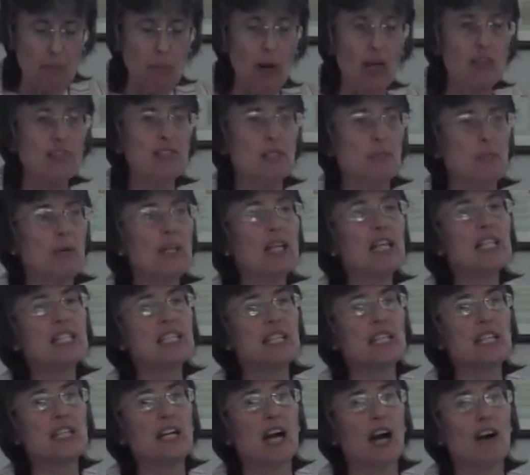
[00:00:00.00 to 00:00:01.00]

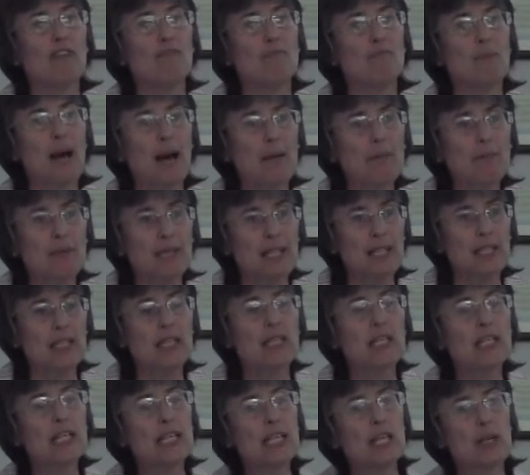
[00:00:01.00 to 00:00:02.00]
possibility of
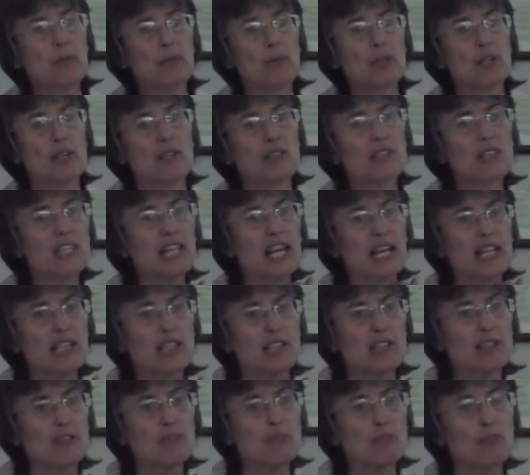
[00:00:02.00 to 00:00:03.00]
mapping, because the
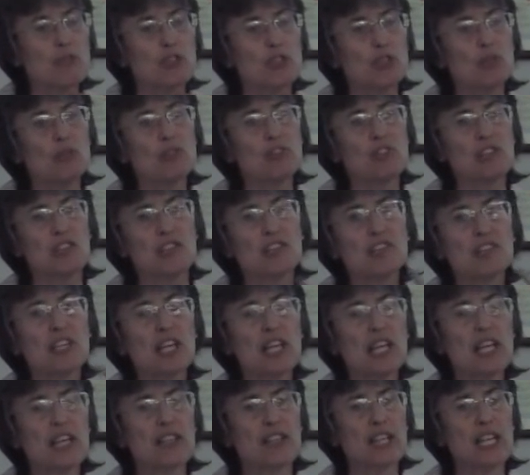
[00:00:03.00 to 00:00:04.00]
atlas
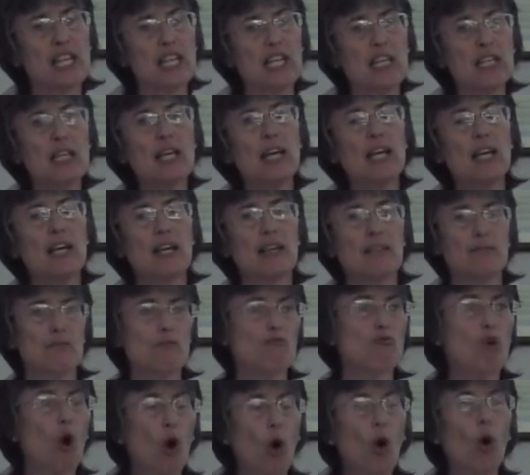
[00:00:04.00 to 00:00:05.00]
produces the
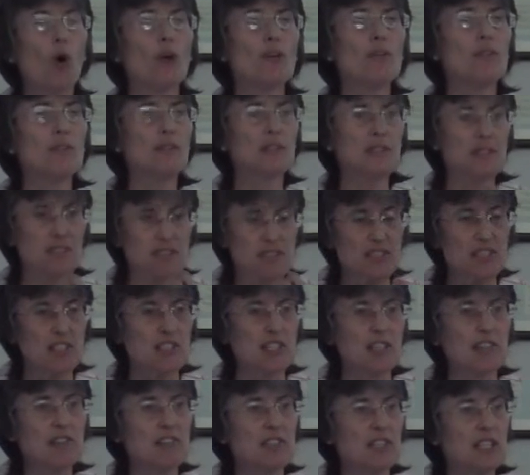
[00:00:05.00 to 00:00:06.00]
raw
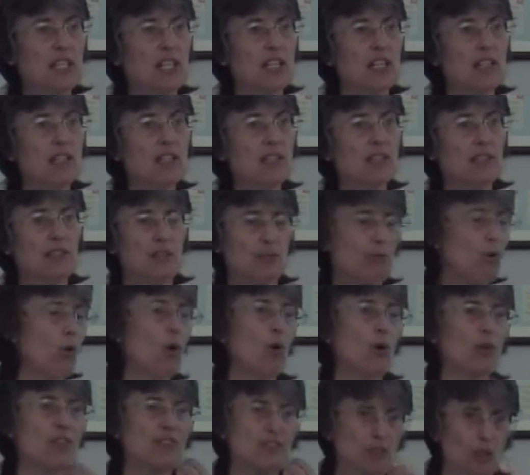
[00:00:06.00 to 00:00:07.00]
statistical, the
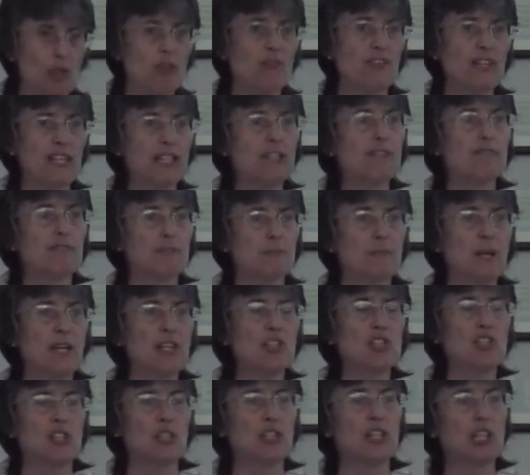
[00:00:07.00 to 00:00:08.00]
raw survey
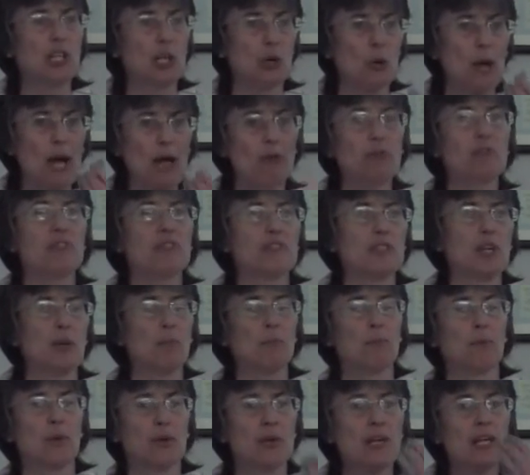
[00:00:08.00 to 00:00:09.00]
information, you know, house
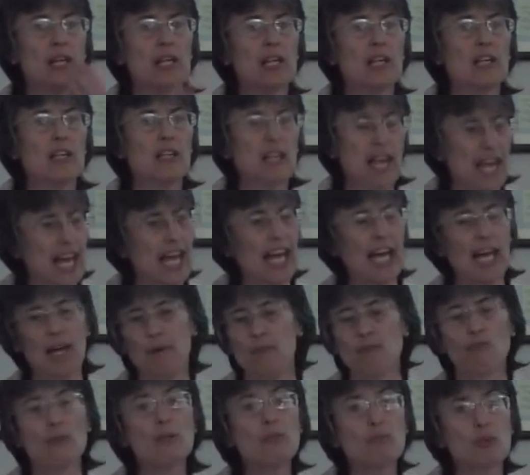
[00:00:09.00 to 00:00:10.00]
number,
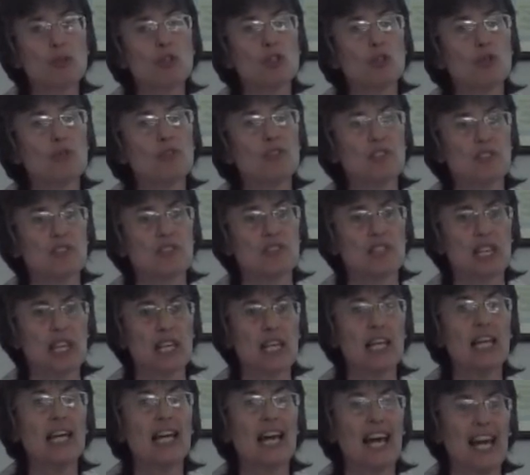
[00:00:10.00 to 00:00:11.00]
reproduces
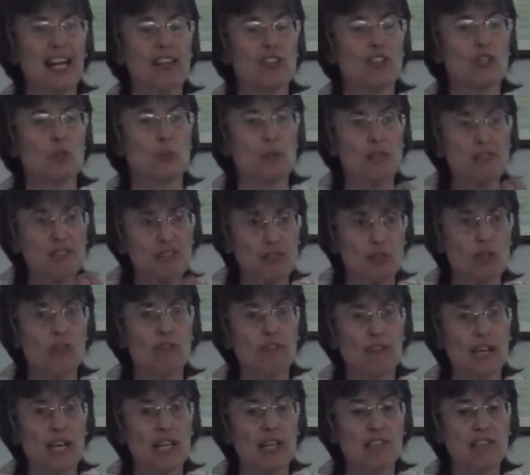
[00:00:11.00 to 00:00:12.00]
the actual
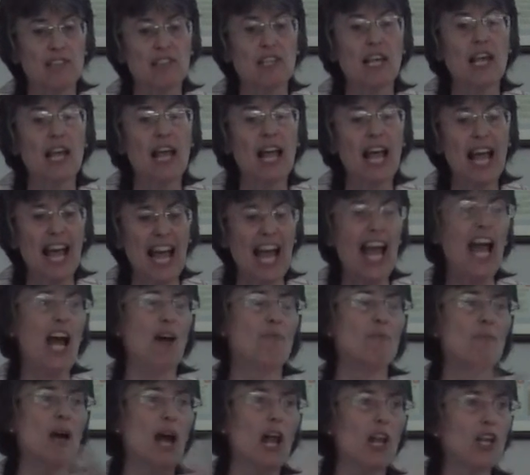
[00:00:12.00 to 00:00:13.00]
surveys,
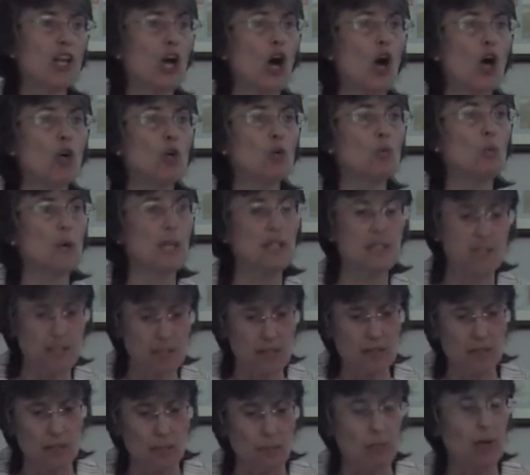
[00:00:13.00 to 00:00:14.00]
along
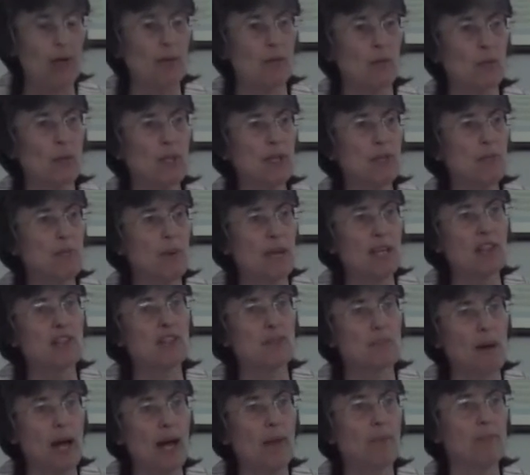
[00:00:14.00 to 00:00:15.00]
with the
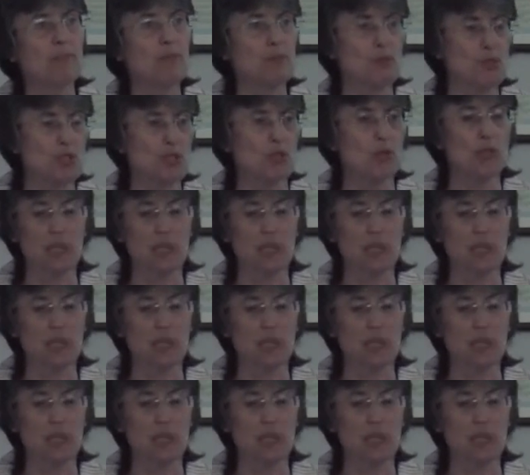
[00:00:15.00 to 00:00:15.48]
base maps, which